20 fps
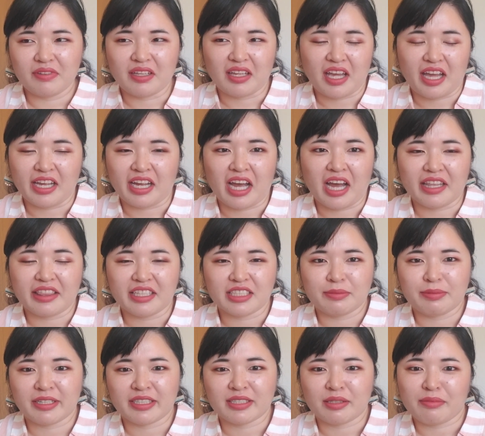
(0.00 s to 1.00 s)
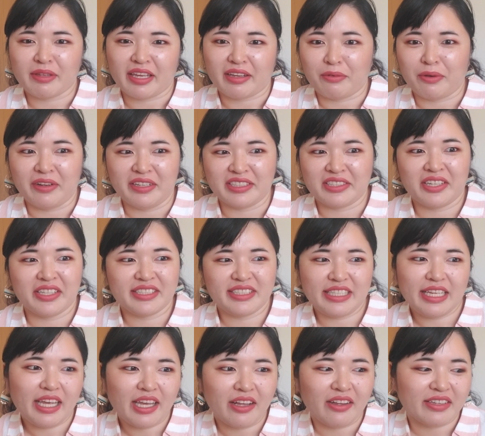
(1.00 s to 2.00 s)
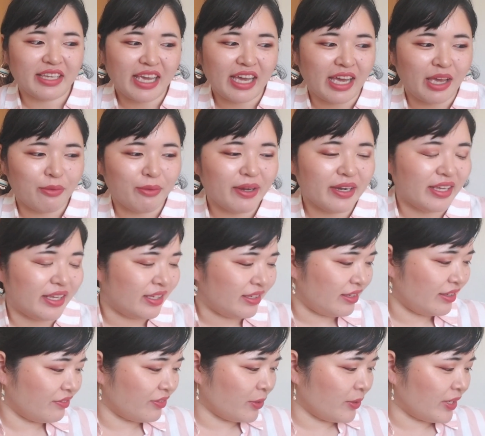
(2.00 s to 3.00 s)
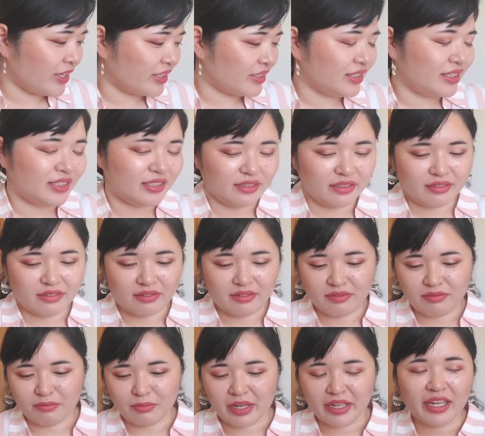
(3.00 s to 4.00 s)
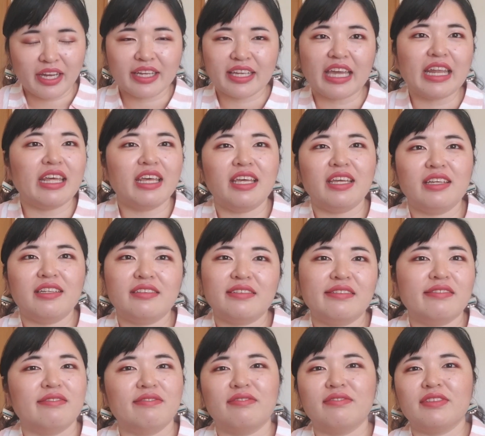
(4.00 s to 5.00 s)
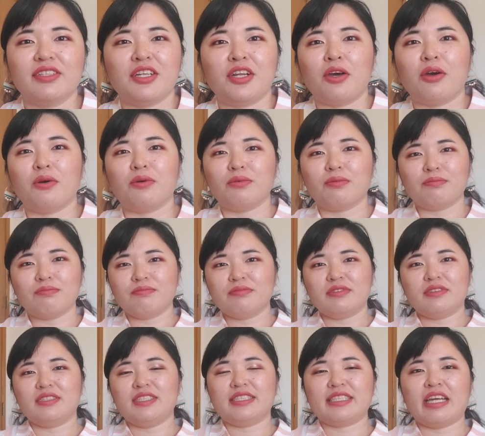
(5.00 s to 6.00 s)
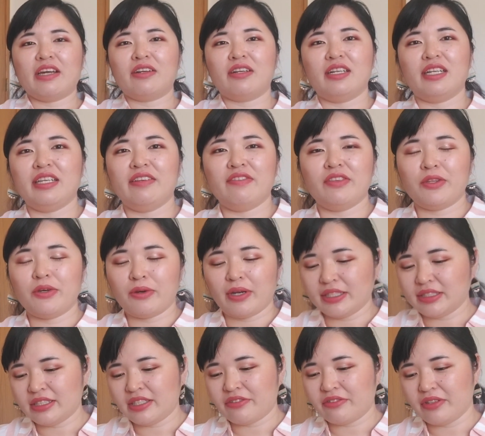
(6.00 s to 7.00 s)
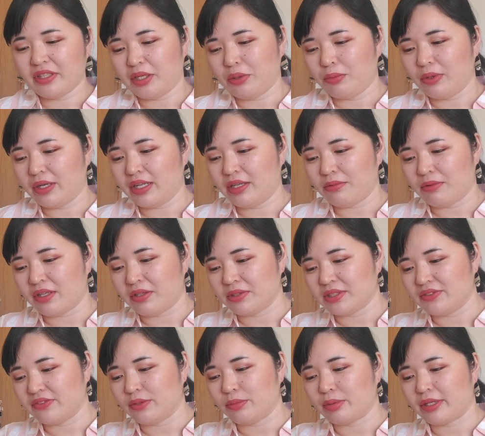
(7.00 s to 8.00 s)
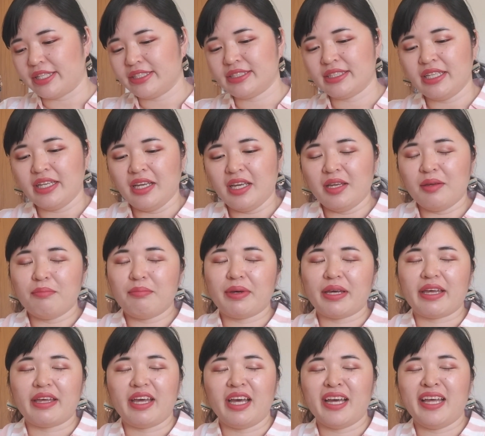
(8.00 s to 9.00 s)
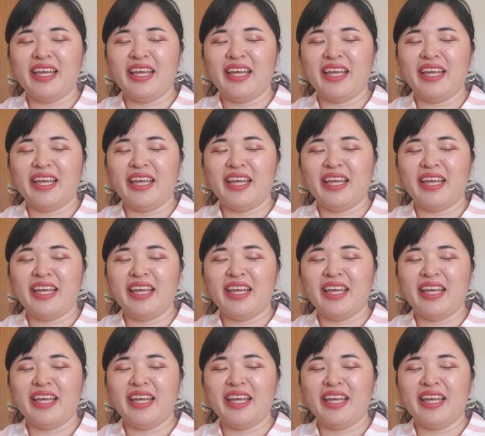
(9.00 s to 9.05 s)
I got this because I'm like, well, it's on sale. Yeah, I want it. Of course. Why not get it, you know, discounted, even though I didn't really want it when it was full price. But